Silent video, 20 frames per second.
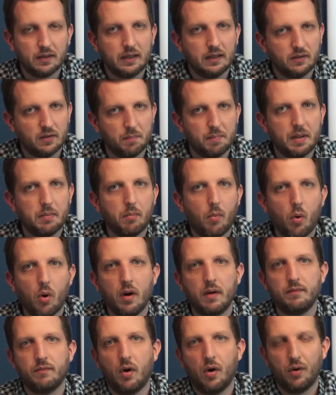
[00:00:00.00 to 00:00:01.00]
is a bit
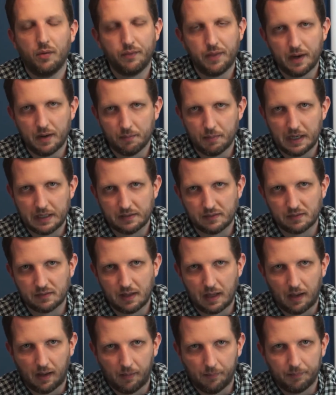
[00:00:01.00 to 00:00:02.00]
more involved than it might
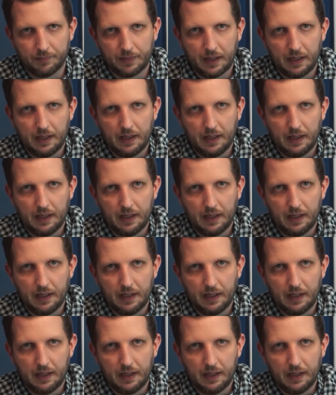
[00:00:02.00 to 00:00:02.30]
seem.